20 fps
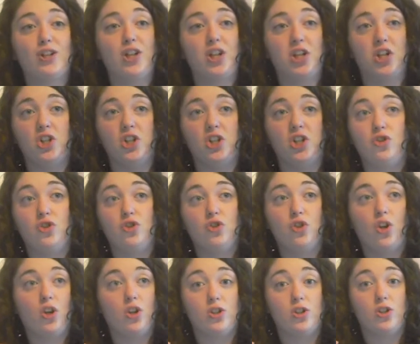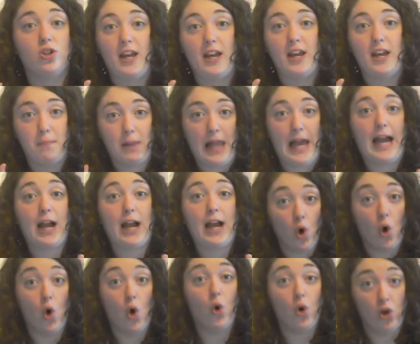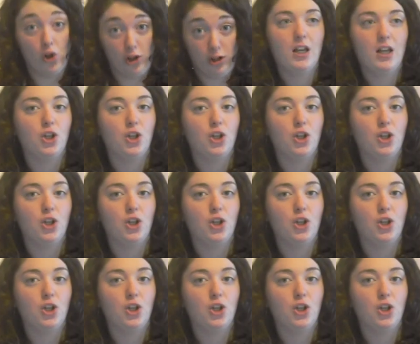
is just a black hole.